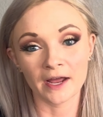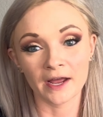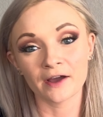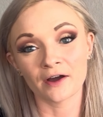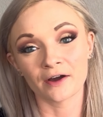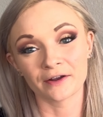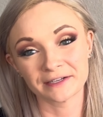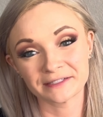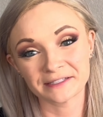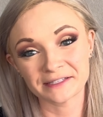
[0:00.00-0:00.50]
I
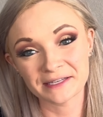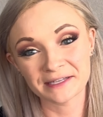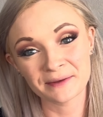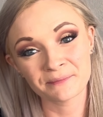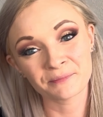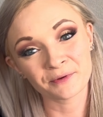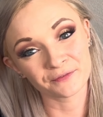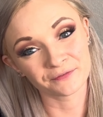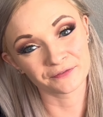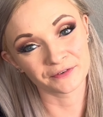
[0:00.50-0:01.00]
honestly
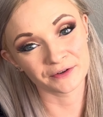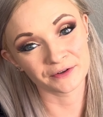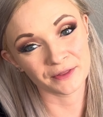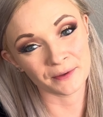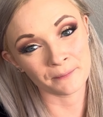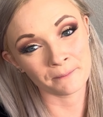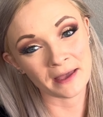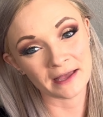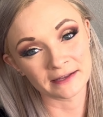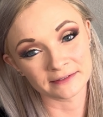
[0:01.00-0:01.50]
prefer the
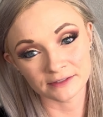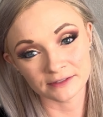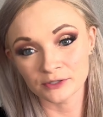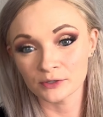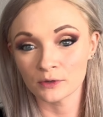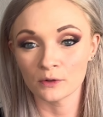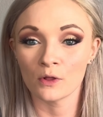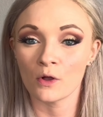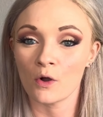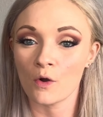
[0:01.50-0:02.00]

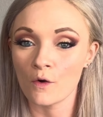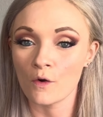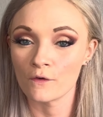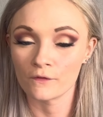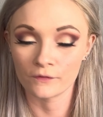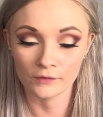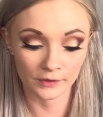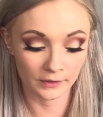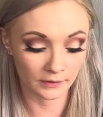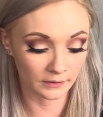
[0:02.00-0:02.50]
pencil
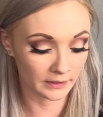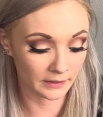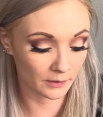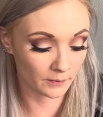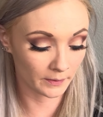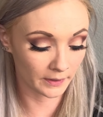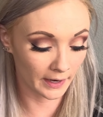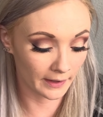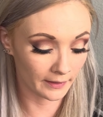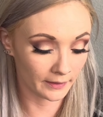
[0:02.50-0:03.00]
over
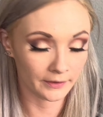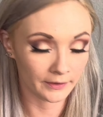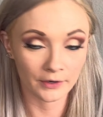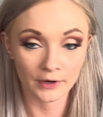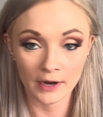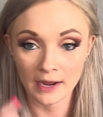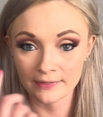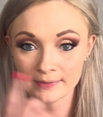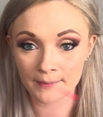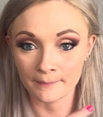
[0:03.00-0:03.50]
liquid eyeliner
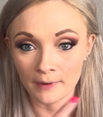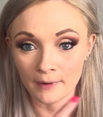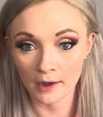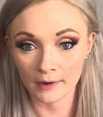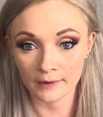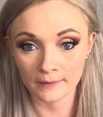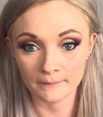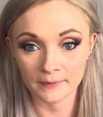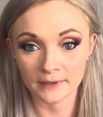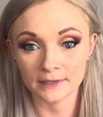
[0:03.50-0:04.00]
at the
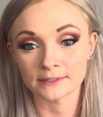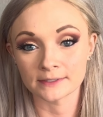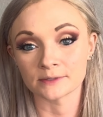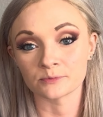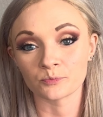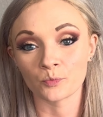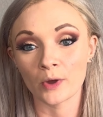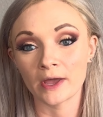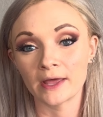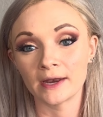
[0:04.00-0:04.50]
bottom because
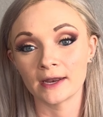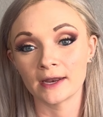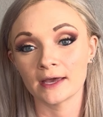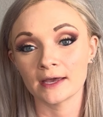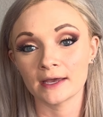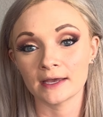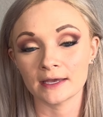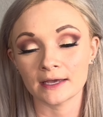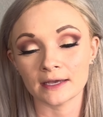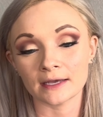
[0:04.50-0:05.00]
when
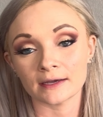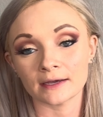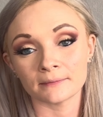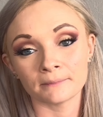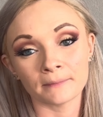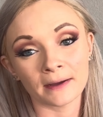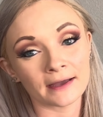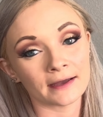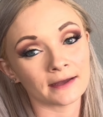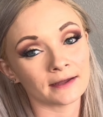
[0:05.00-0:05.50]

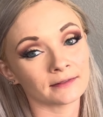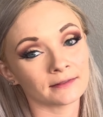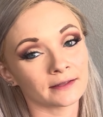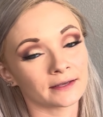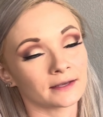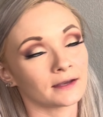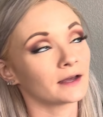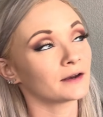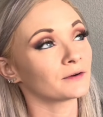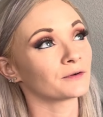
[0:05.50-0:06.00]
my, like,
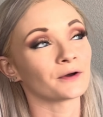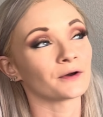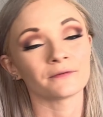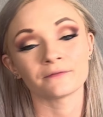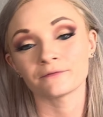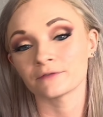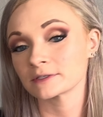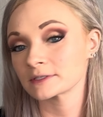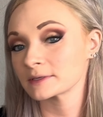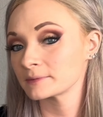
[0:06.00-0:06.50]
I don't know,
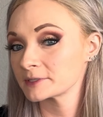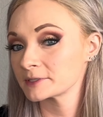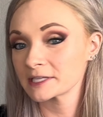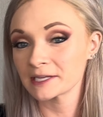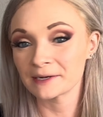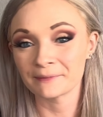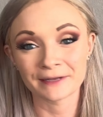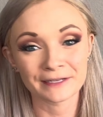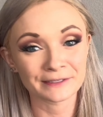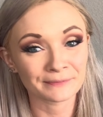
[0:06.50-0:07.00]
for some reason it
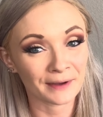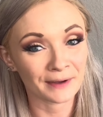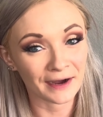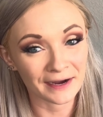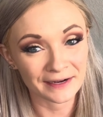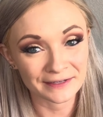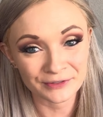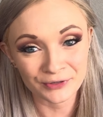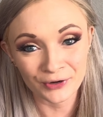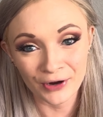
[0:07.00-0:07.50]
makes my
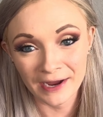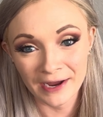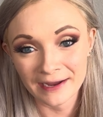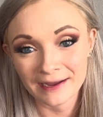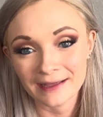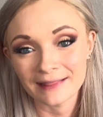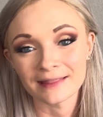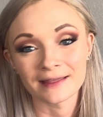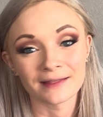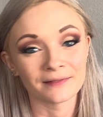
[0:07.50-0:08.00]
eyes cry
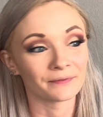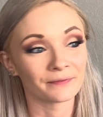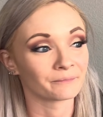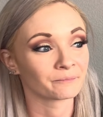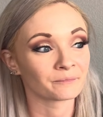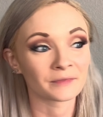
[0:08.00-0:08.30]
and then